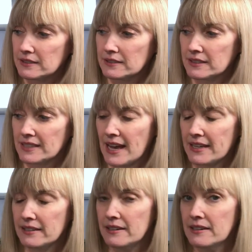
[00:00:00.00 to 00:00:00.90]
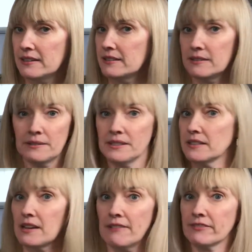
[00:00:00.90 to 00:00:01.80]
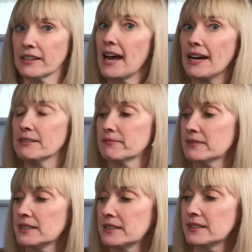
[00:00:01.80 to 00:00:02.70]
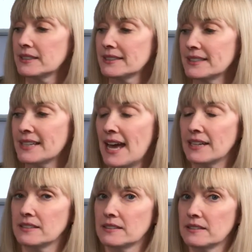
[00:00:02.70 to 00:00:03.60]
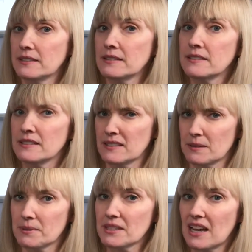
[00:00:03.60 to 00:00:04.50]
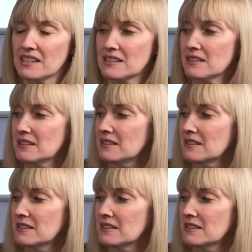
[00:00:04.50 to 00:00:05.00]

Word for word: Nanette did not forget. Nanette is upset.